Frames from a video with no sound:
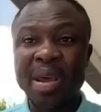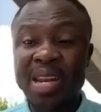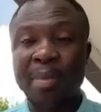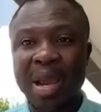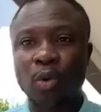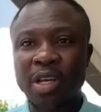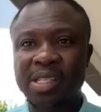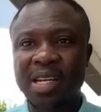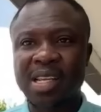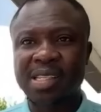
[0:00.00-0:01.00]
Media make a
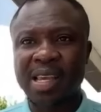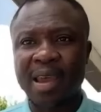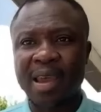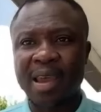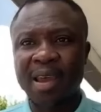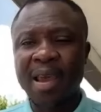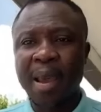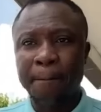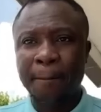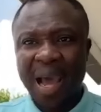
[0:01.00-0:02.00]
bulletin say
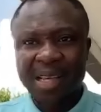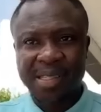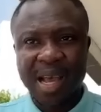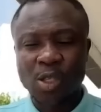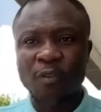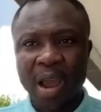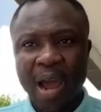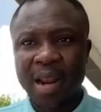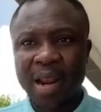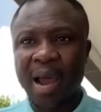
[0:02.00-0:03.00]
Black Stars of
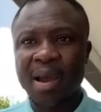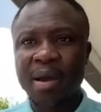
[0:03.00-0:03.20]
Ghana